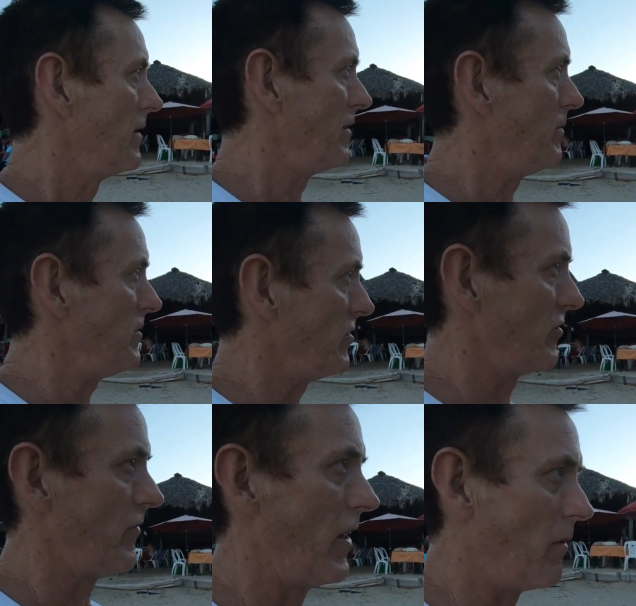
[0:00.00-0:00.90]
beach is
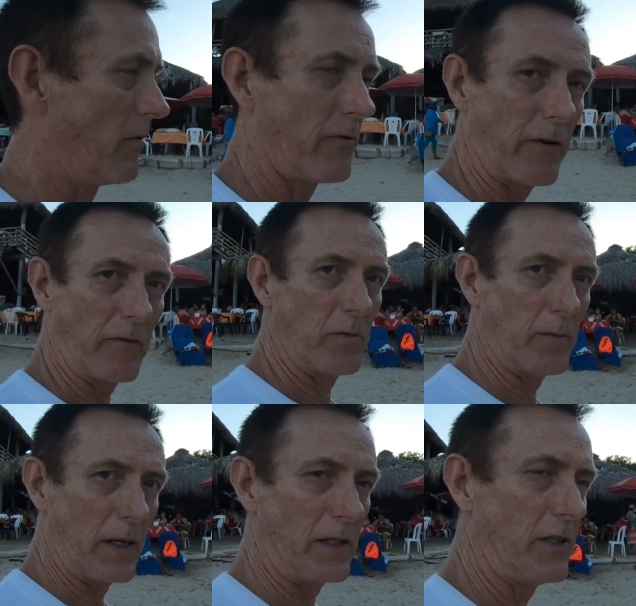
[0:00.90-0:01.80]
available for
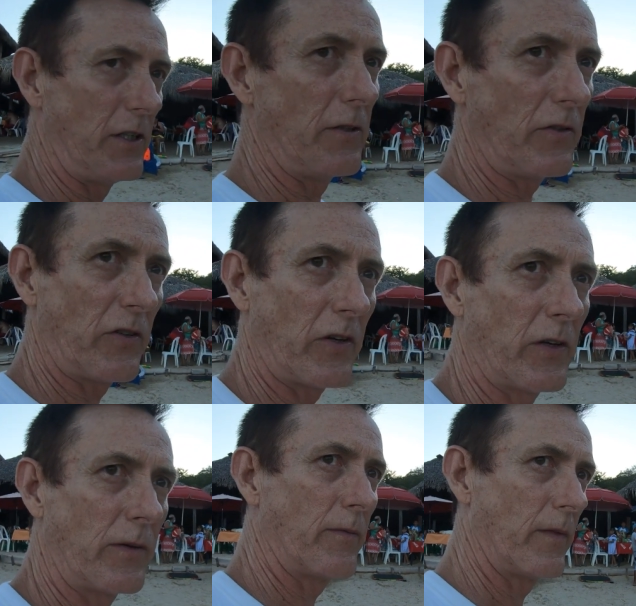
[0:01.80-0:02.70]
everybody to use.
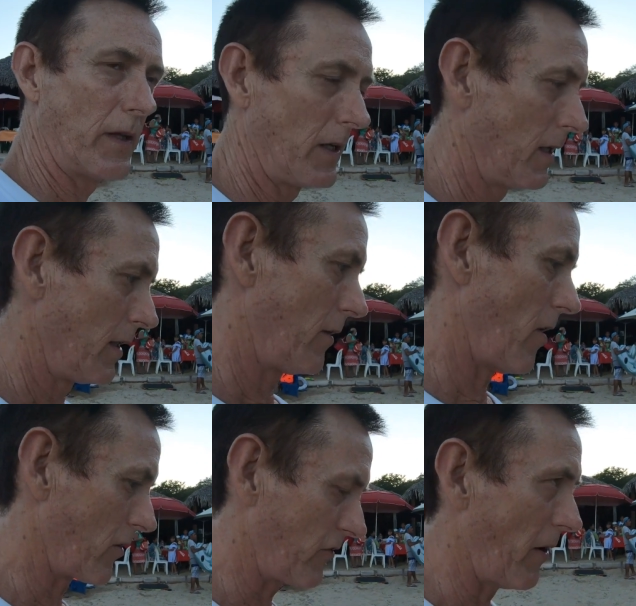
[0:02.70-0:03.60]
There are
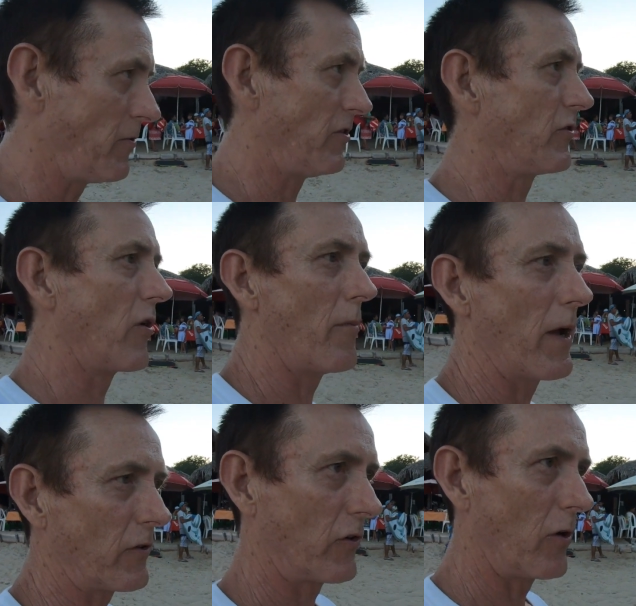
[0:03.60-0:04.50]
exceptions around
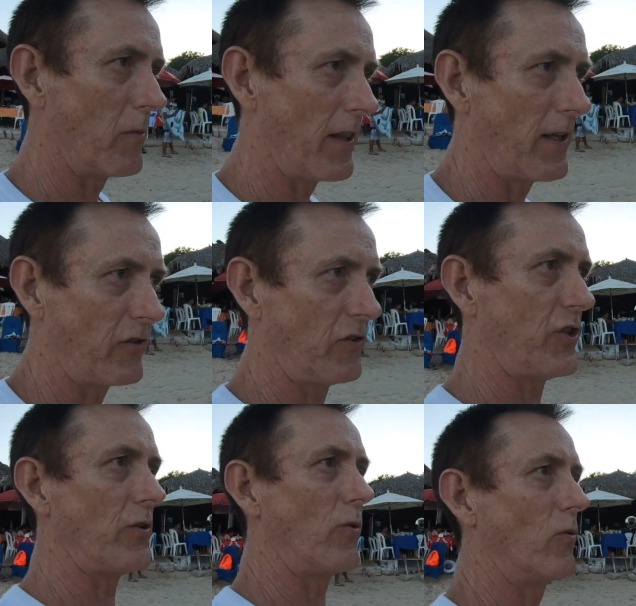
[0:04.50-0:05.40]
Mexico, but that's a
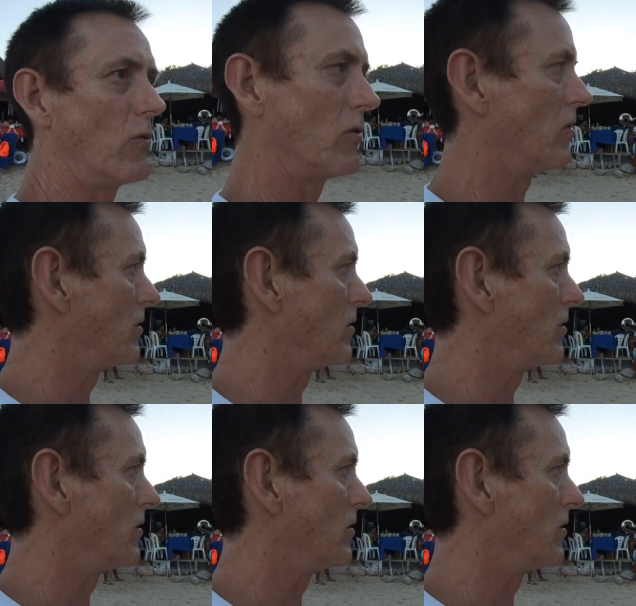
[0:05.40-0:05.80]
general rule.